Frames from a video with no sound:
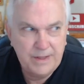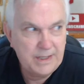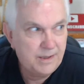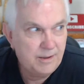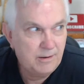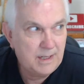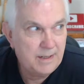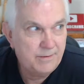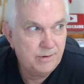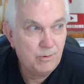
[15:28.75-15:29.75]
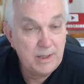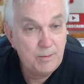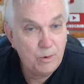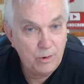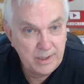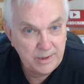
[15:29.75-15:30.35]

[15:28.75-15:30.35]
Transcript: think their lives are way more